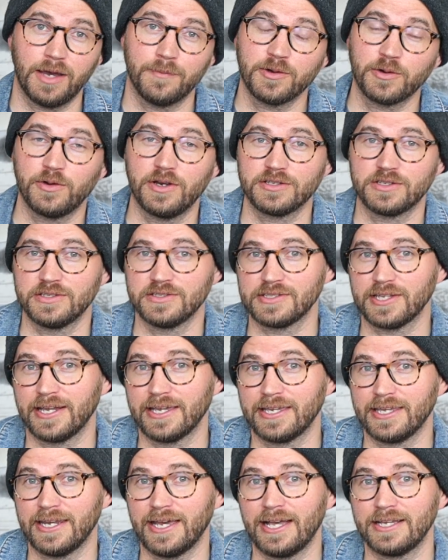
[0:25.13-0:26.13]
common questions that I
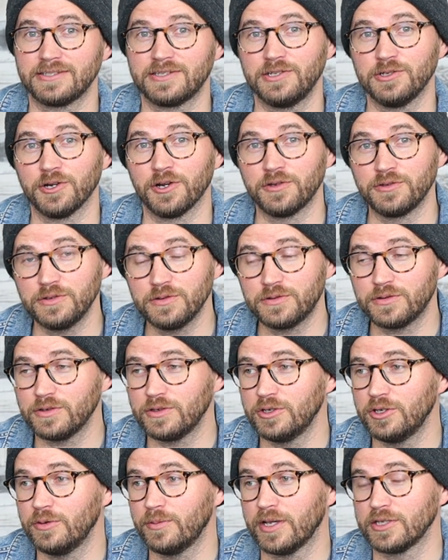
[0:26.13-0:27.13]
get asked here on
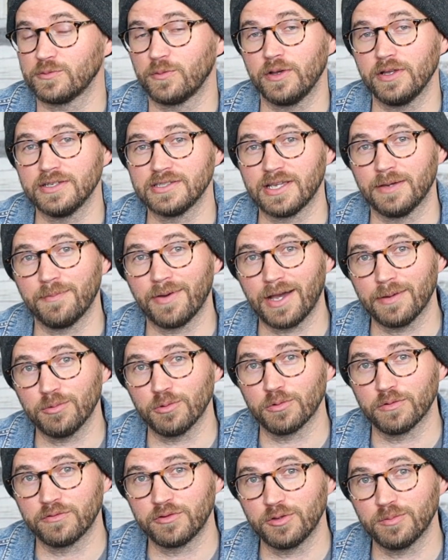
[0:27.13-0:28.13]
YouTube as well as at
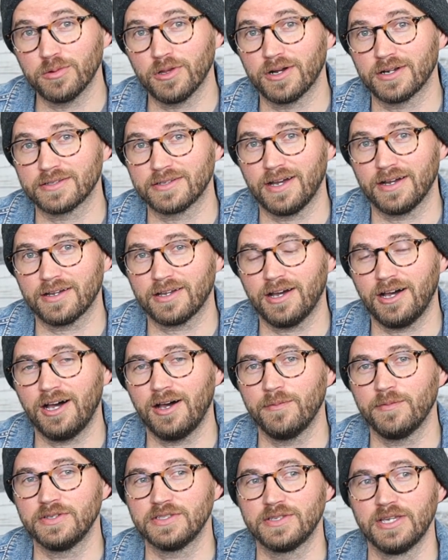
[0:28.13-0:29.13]

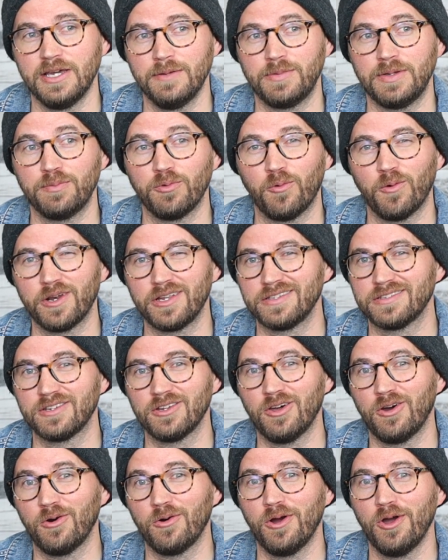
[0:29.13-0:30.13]
BibleReviewBlog.com is people wanting to
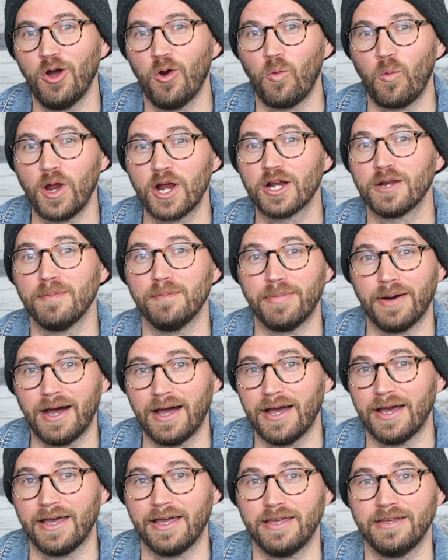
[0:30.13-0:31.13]
know where to
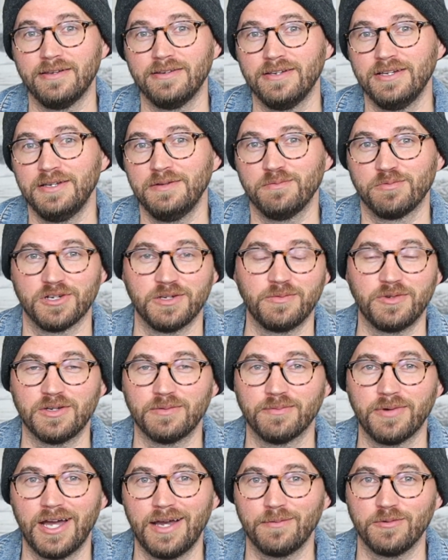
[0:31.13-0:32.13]
buy
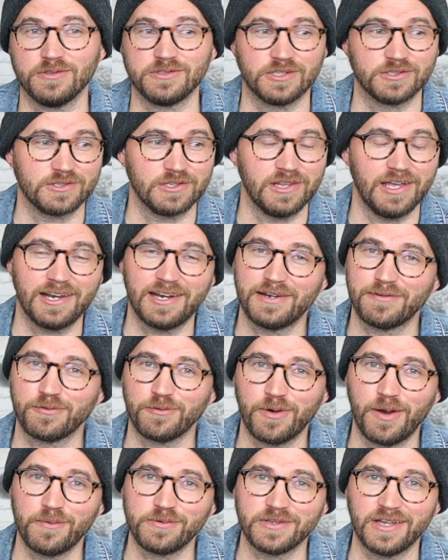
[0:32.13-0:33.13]
premium Bibles. There's a lot of
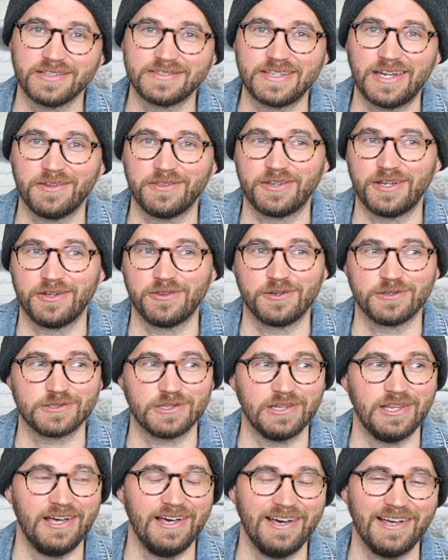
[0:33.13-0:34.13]
different websites out there. There's
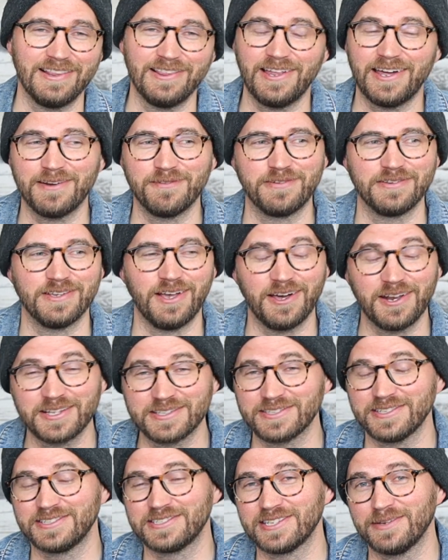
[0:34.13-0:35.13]
a lot, a lot of,
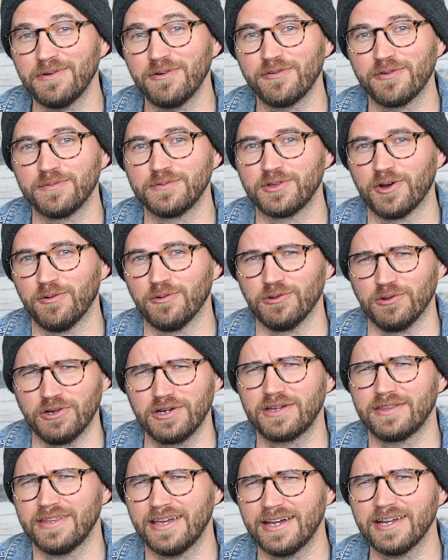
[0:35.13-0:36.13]
honestly, some of them don't
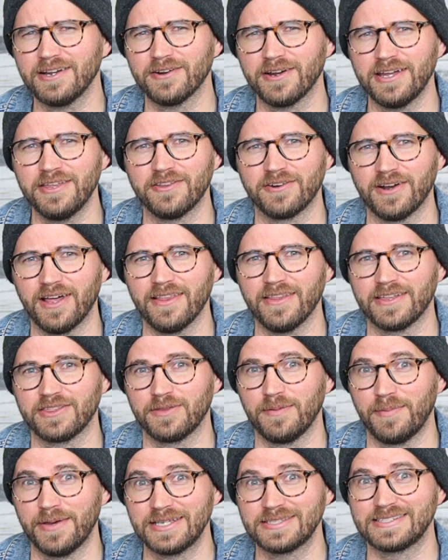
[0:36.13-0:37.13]
look that great. They're not like
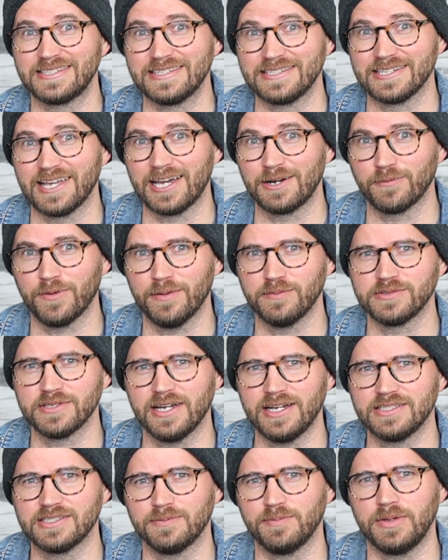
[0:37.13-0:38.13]
the best design
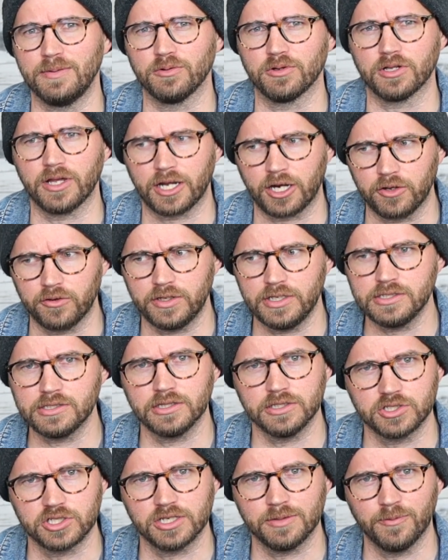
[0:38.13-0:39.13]
websites, and people are like, are these
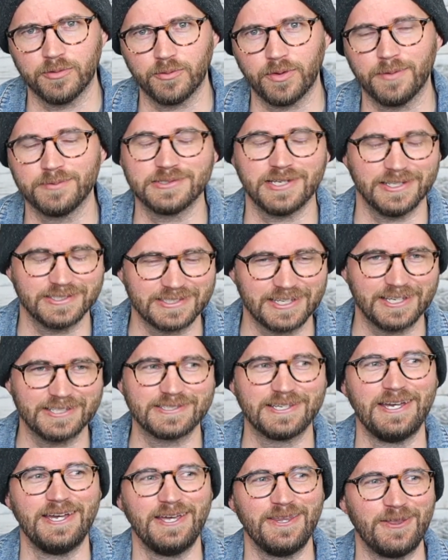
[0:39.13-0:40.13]
legitimate websites?
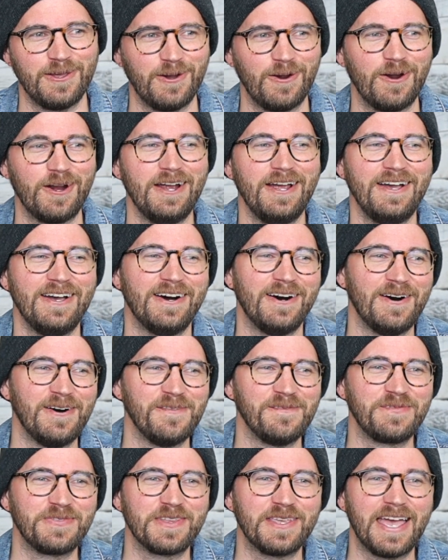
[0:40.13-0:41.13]
Yes, they are.
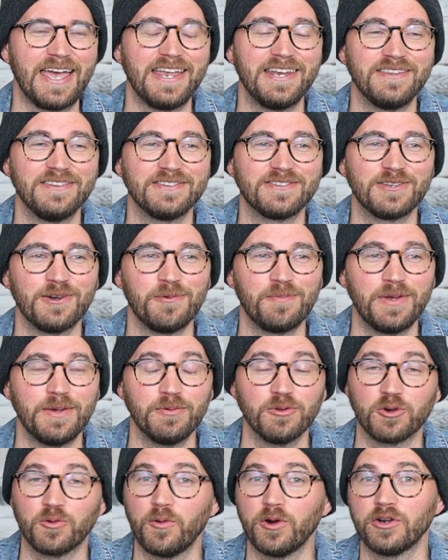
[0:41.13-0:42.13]
Um, and so
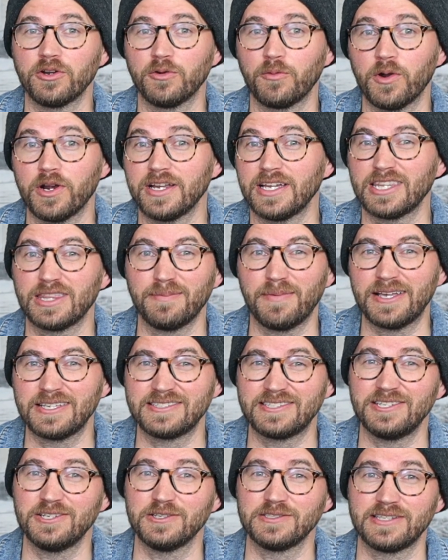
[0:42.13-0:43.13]
people are wondering where to get the
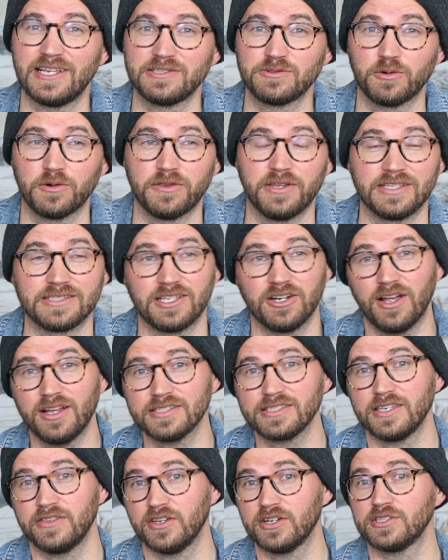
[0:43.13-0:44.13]
best deals, that sort of things. And
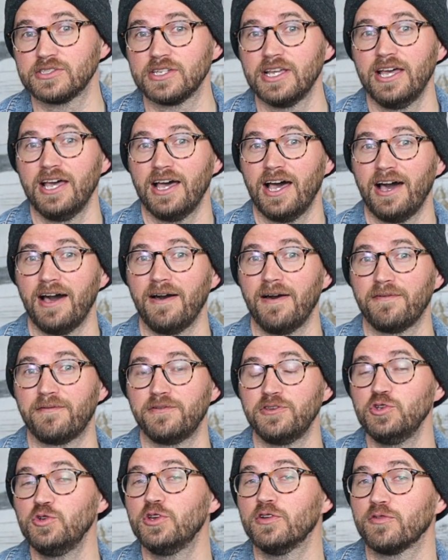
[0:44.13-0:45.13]
honestly, there's a
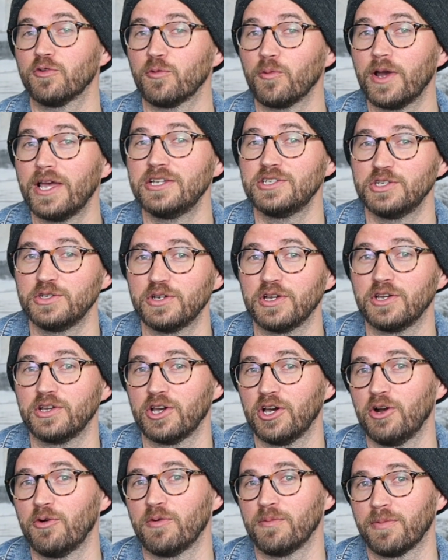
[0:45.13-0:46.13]
few different ways you can
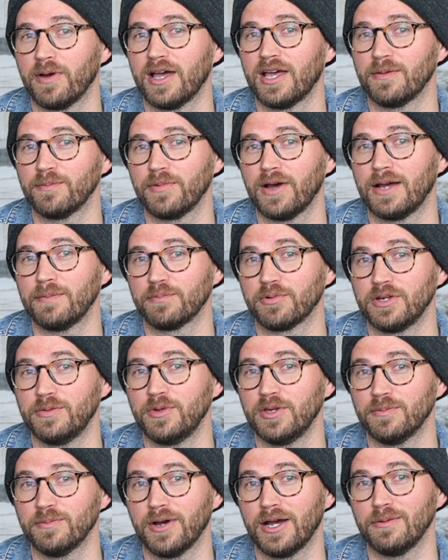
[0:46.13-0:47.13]
go in buying bi
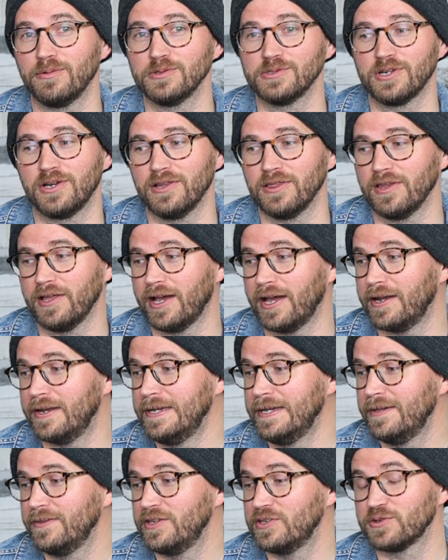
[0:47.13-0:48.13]
premium Bibles online.
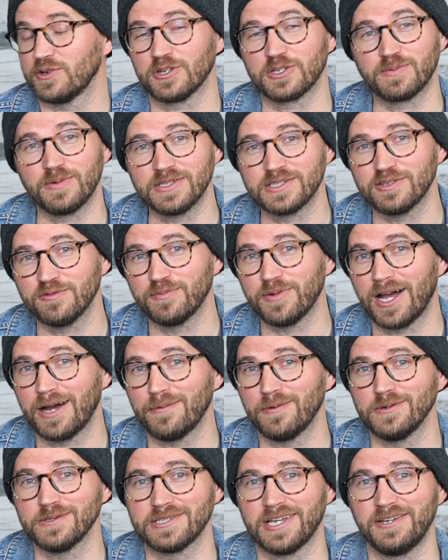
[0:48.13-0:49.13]
These are expensive
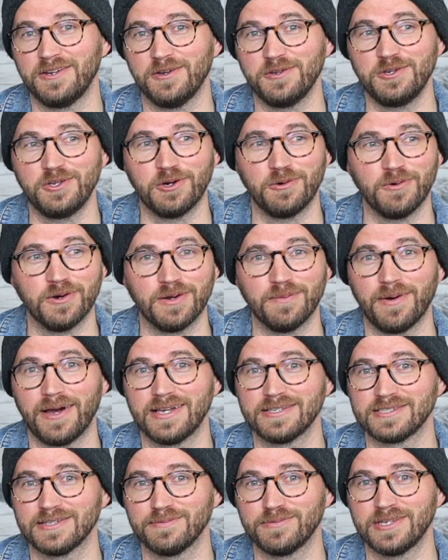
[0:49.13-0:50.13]
Bibles. I know you don't want to
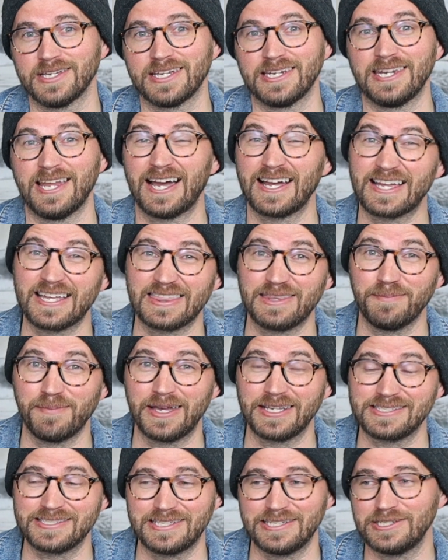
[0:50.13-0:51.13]
buy something and not get the
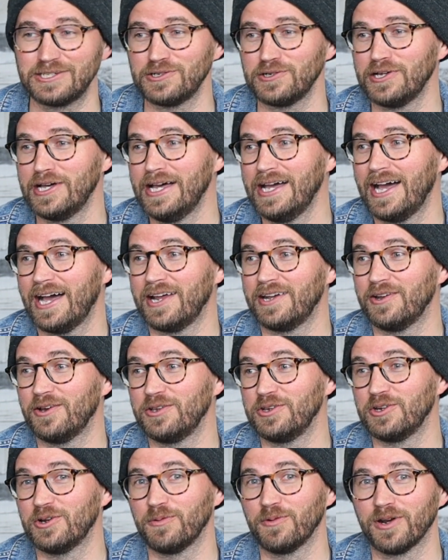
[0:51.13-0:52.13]
best deal. I know
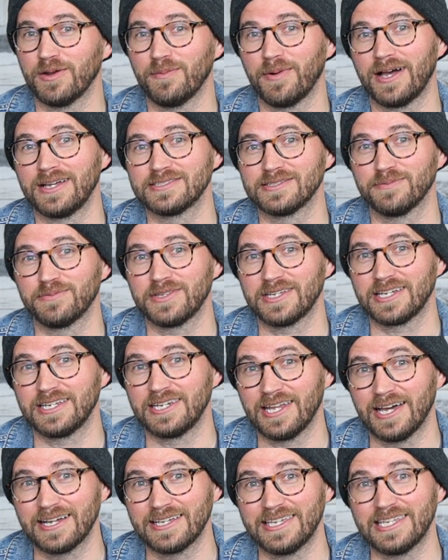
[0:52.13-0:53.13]
you don't want to buy something
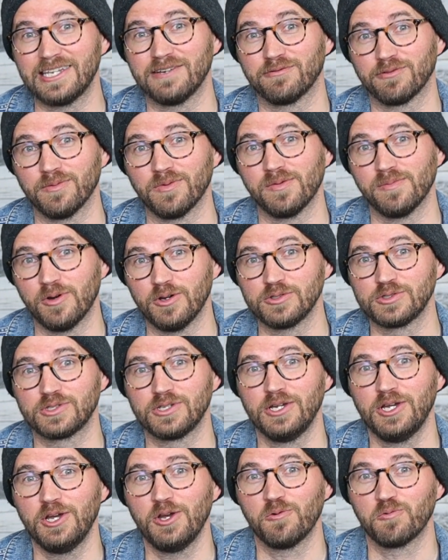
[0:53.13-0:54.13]
and not get it from the most
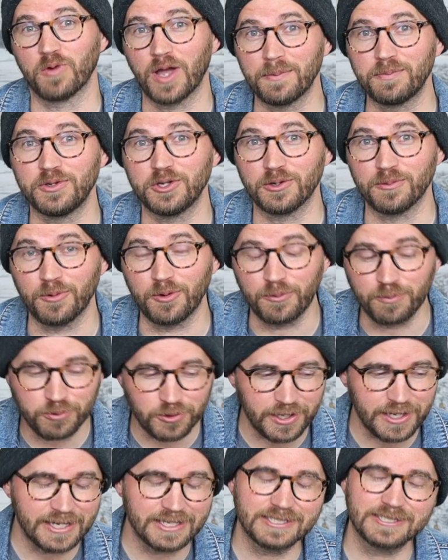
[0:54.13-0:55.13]
reputable
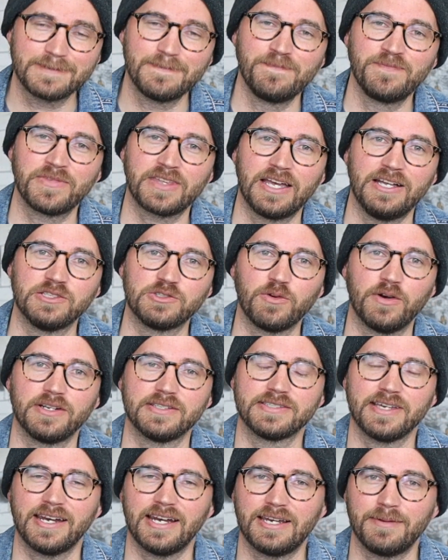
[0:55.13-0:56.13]
place. And so I
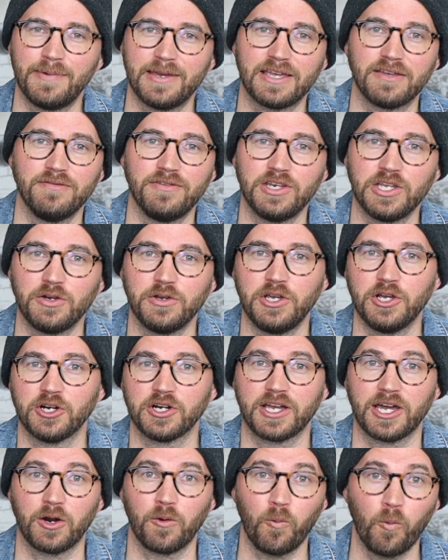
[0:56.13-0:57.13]
decided to make a video here
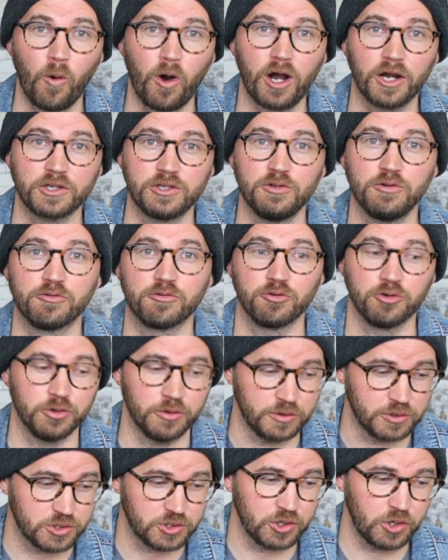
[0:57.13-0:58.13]
to kind of walk you
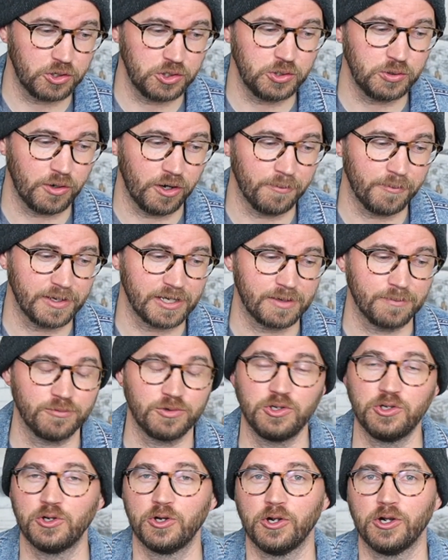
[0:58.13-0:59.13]
through and show you on my
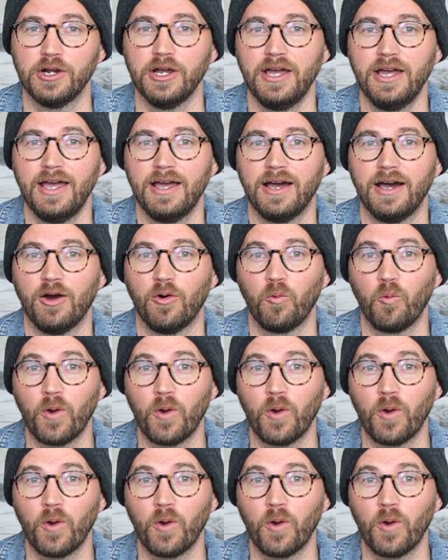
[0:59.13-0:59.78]
computer uh,